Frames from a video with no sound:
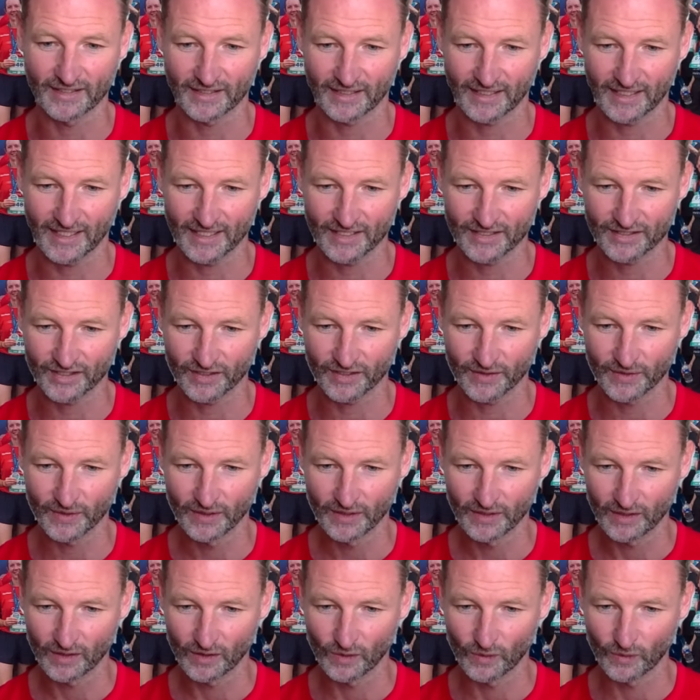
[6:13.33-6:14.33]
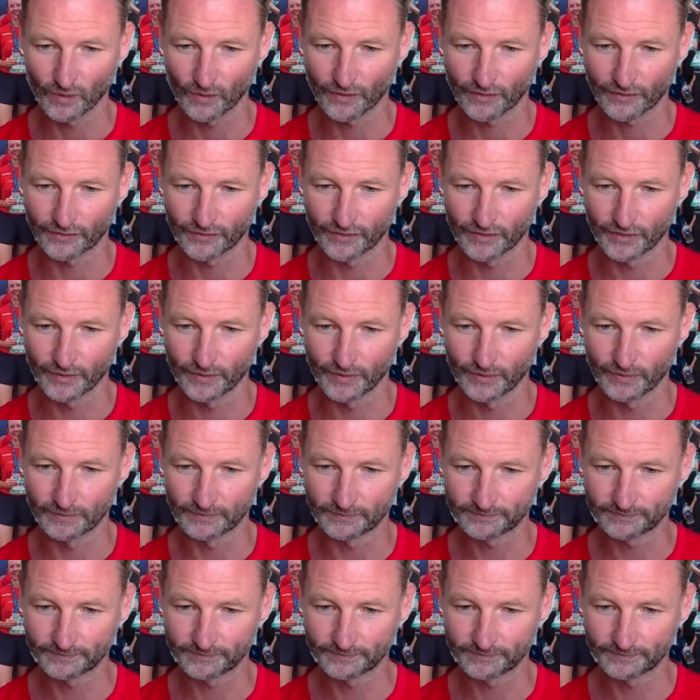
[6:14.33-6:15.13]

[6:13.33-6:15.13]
Okay, so all through